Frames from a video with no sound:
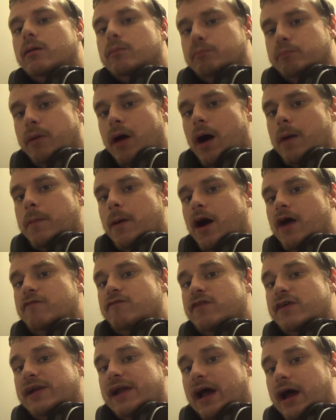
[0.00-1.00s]
Bye bye
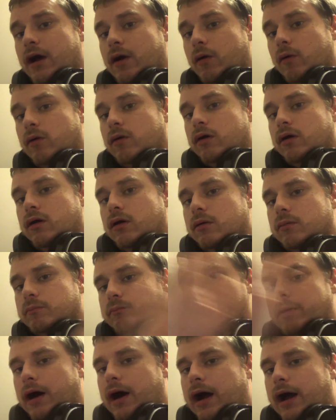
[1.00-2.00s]
for now.
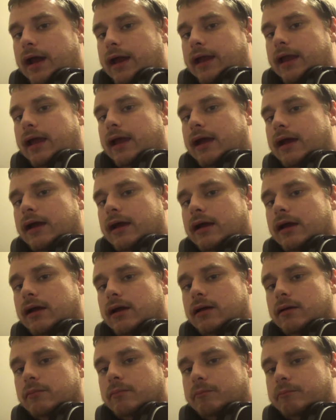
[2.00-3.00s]
Bye.
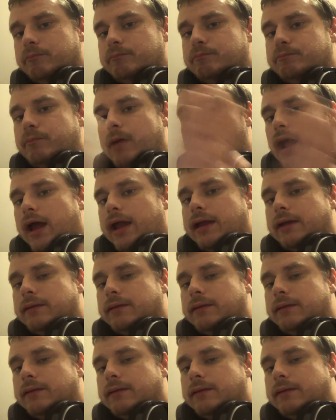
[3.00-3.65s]
Bye.